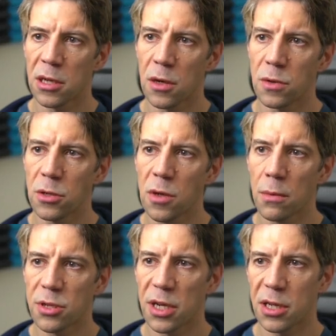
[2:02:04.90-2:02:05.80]
new
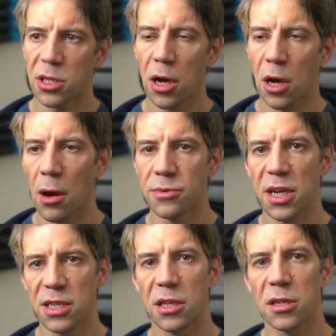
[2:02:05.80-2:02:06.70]
objects are
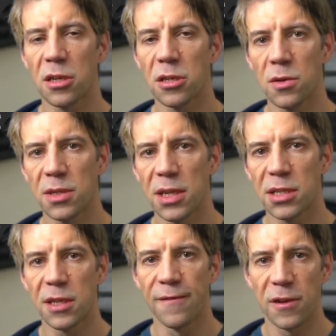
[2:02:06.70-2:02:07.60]
objects that are new
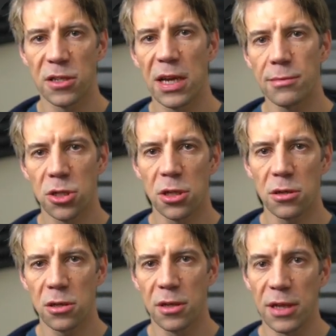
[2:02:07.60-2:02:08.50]
since the first
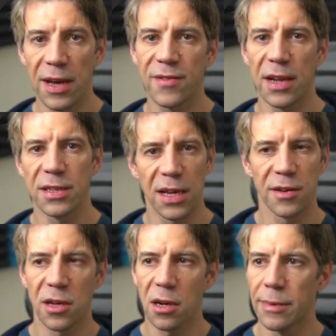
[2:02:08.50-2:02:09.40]
snapshot, the left-hand side
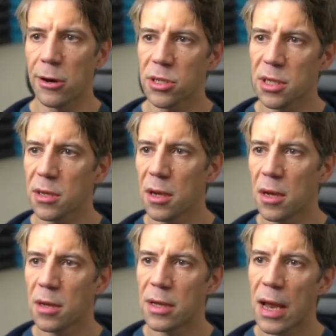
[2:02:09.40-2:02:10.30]
of the comparison.
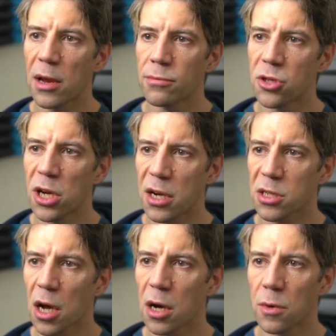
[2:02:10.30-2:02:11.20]
Dead
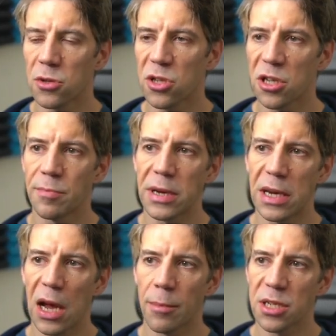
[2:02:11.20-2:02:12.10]
objects are ones that have been
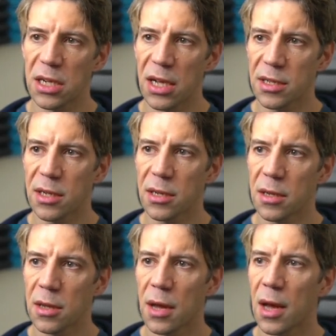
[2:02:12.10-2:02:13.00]
garbage collected,
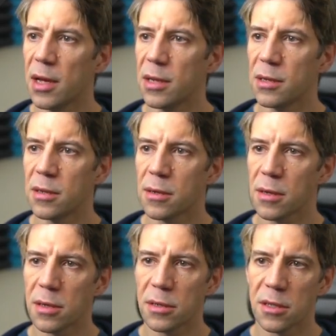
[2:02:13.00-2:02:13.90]
and
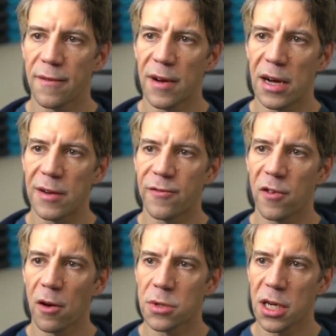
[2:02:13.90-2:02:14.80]

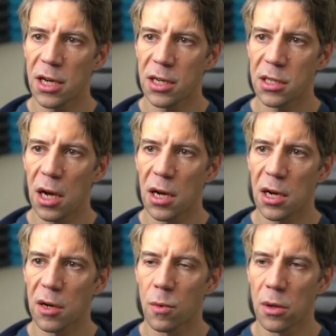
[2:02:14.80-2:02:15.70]
survived objects
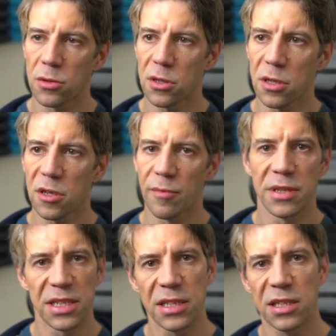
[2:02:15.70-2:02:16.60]
are ones that have
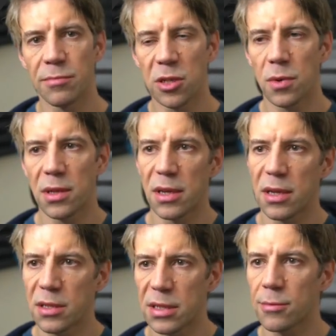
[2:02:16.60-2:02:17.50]
persisted between
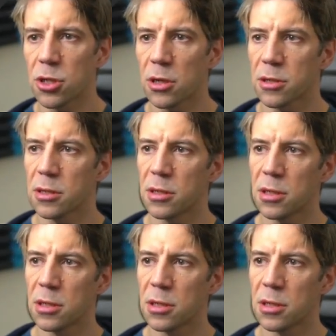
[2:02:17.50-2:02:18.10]
the snapshots.